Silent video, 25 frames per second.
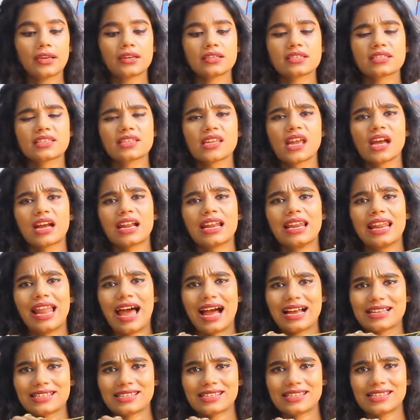It's their
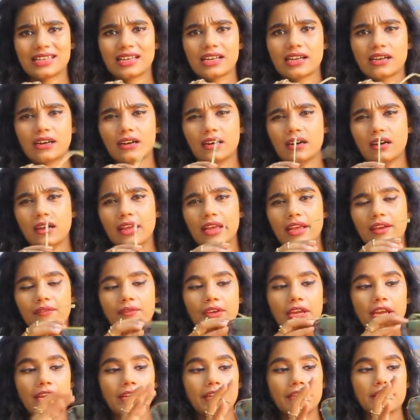classic
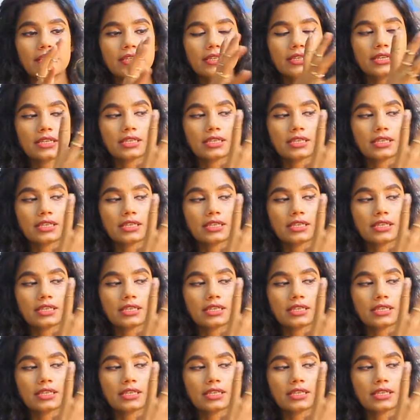aviators.